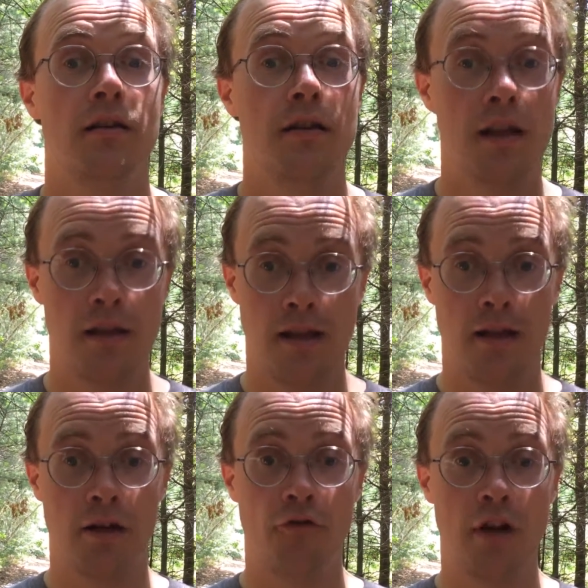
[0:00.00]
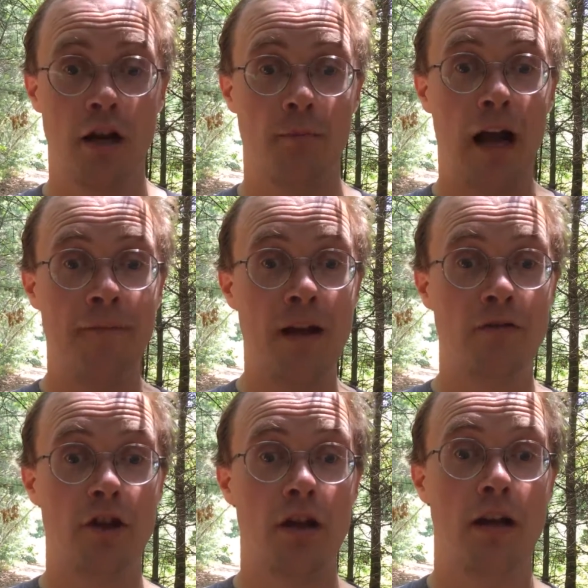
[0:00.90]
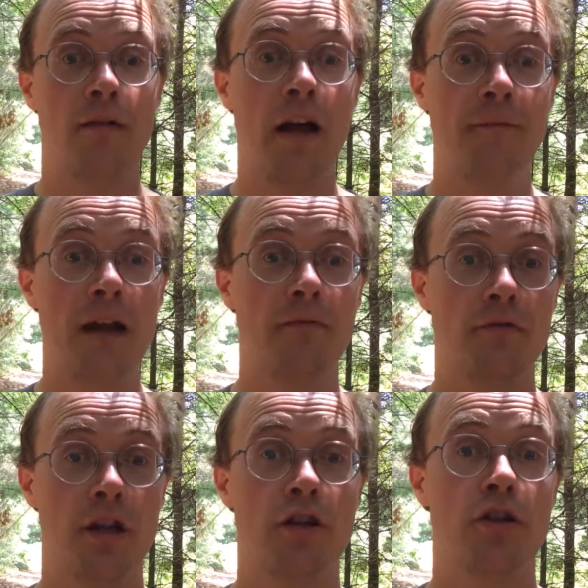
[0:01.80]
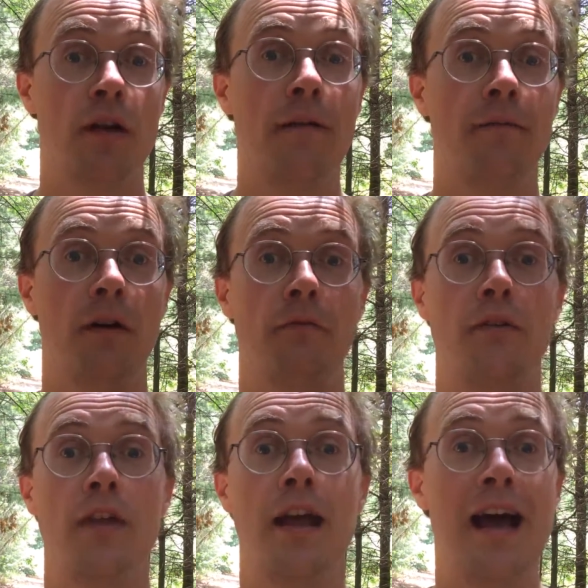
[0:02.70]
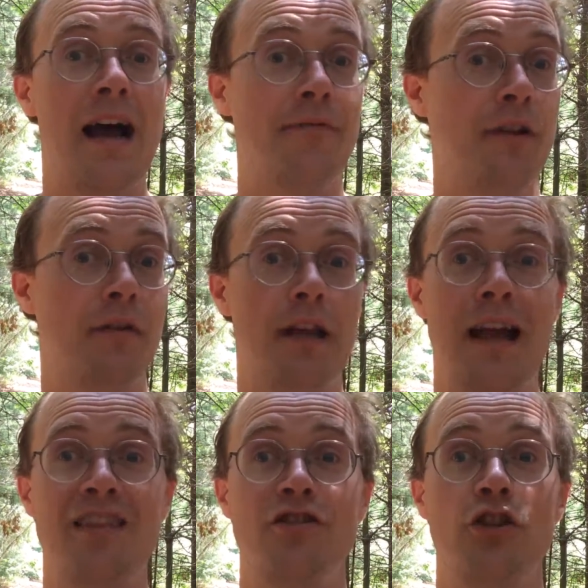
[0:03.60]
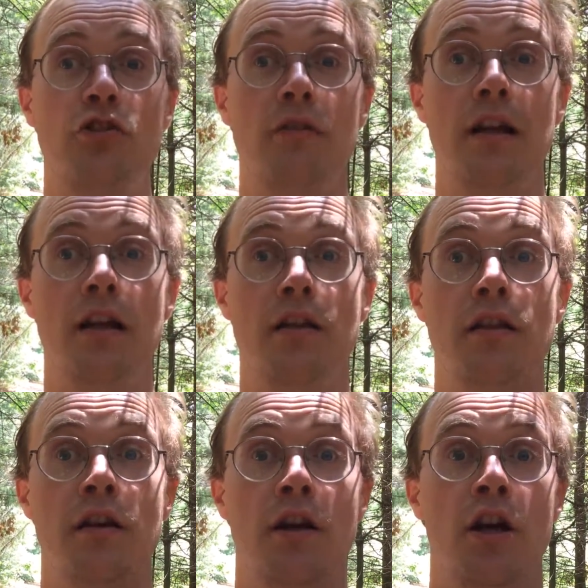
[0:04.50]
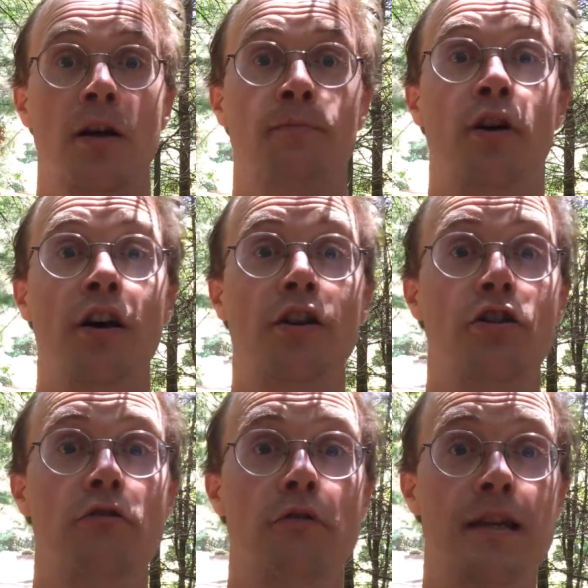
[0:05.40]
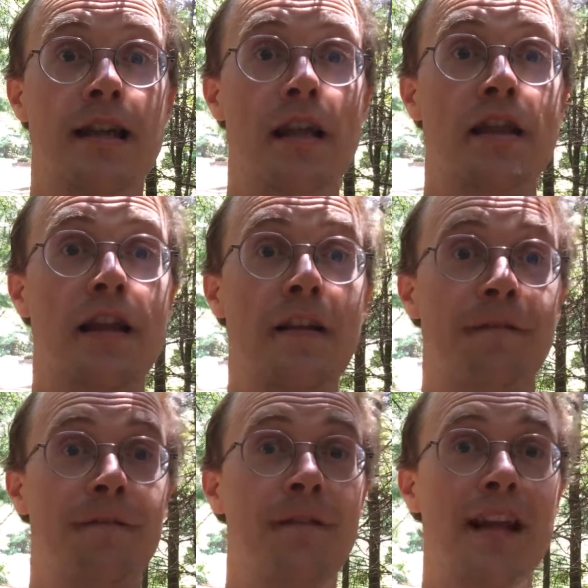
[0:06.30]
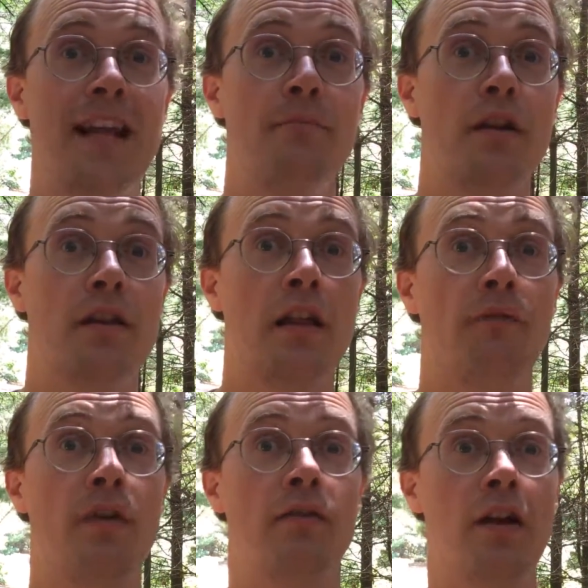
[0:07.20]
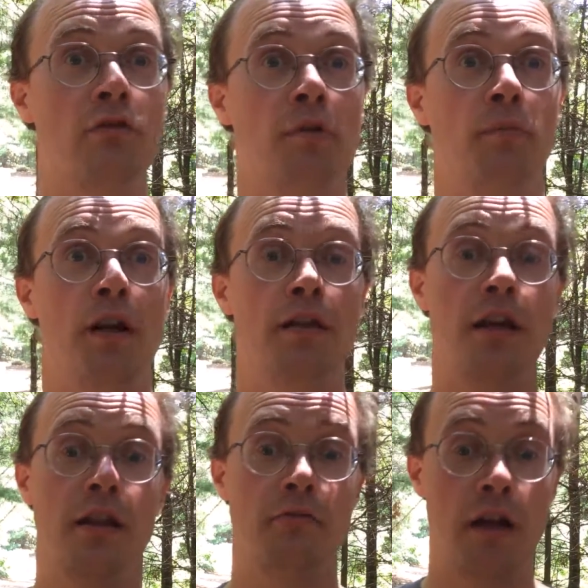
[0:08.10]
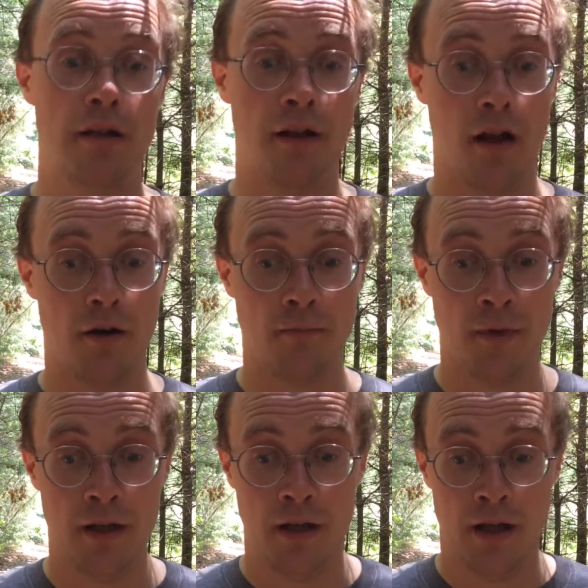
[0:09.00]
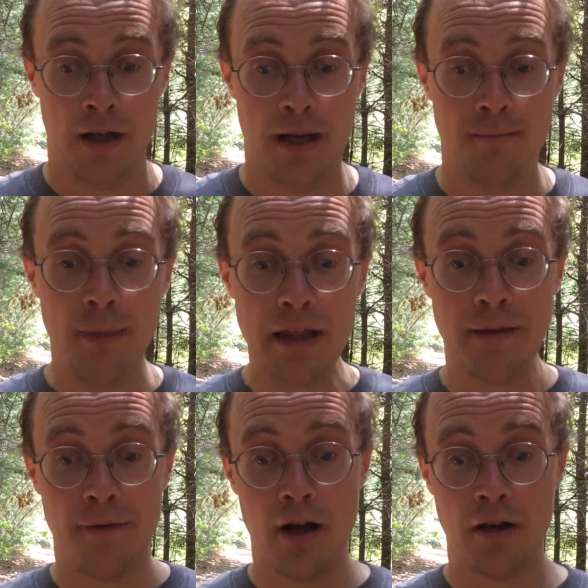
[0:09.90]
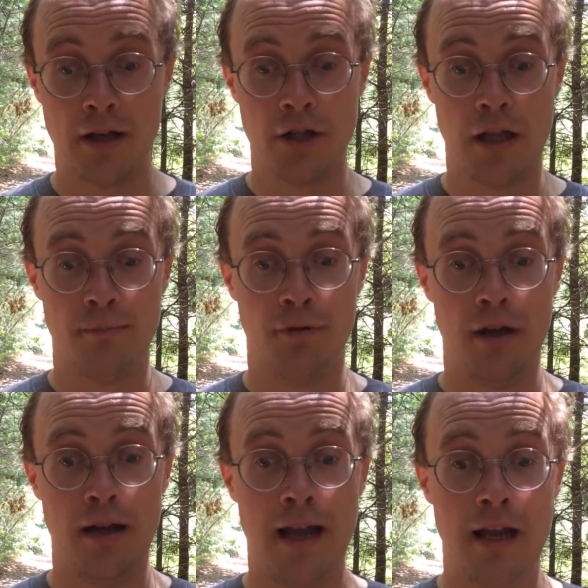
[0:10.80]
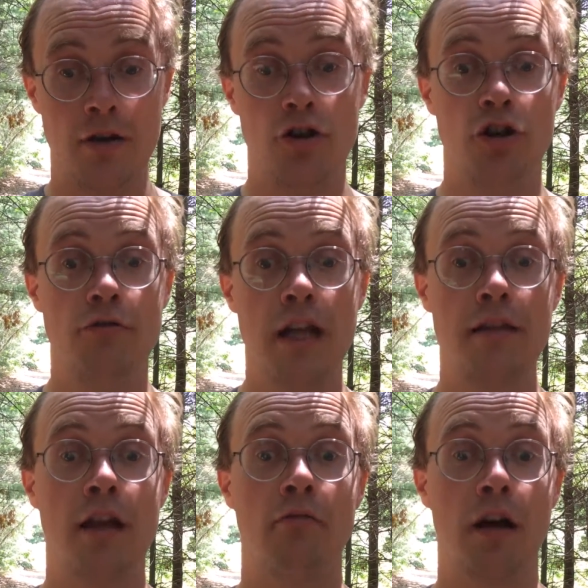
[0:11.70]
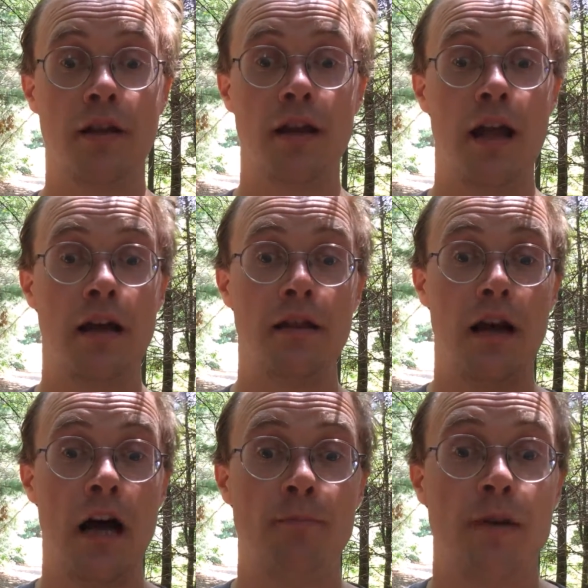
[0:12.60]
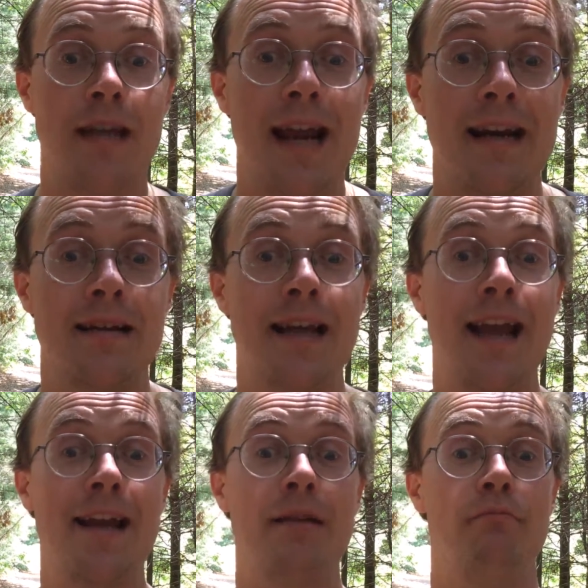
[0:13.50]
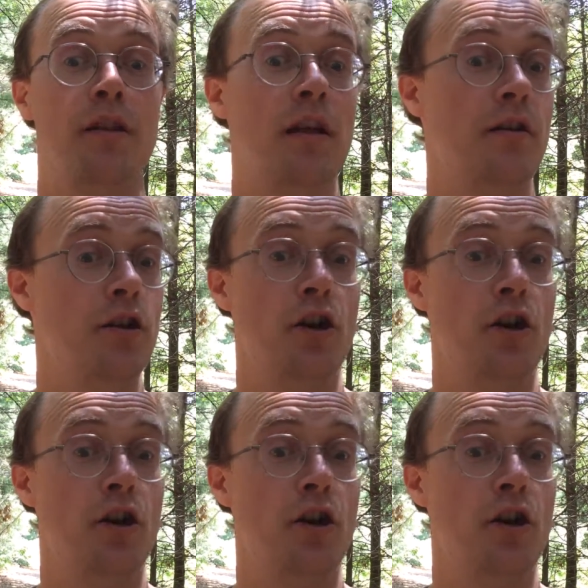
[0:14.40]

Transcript: Disney over here. I think what they have to do is put a new Disney themed something that could replace Disney Quest here. And best of all, like, just put a new Disney Quest that has updated games and,